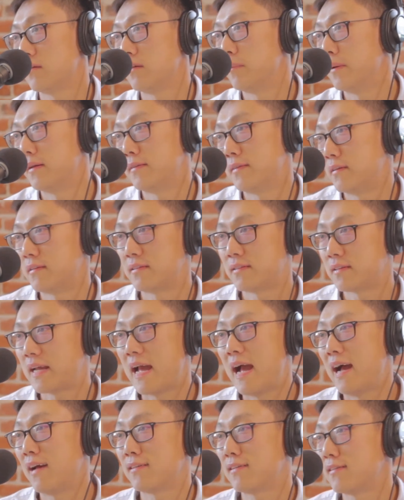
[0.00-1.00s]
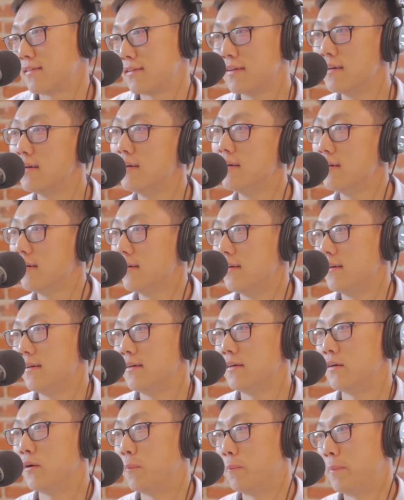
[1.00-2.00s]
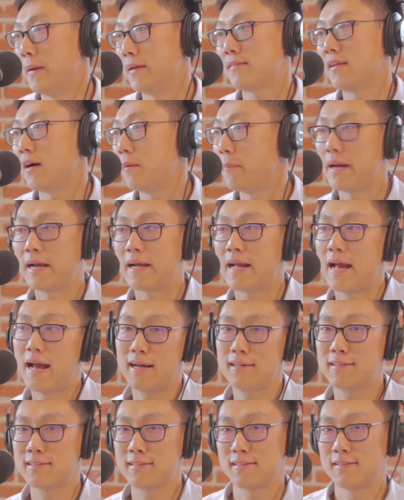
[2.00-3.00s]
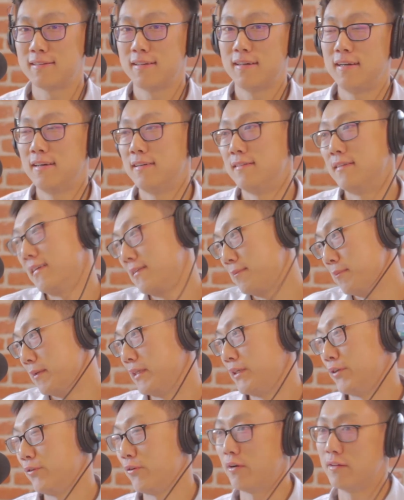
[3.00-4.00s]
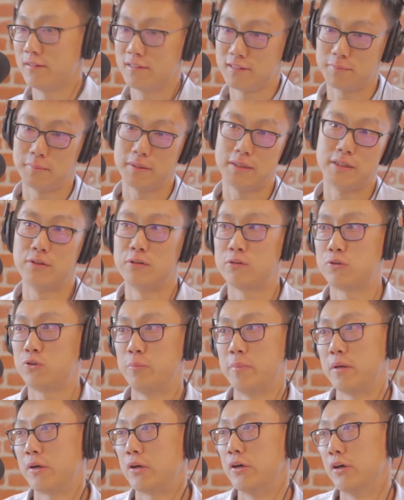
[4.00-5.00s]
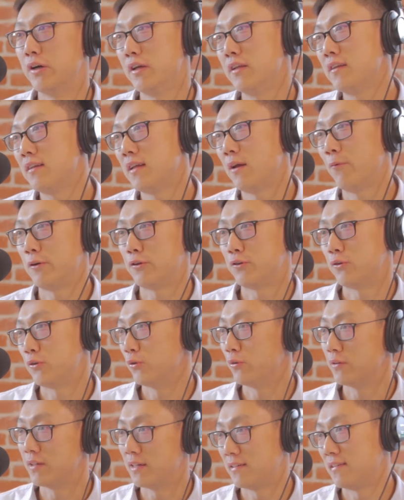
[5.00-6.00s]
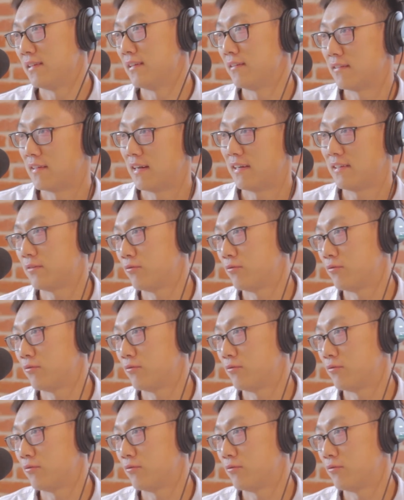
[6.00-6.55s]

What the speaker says: basically just guess. Based on my guess, this material and this material could be good, and we should do this synthesized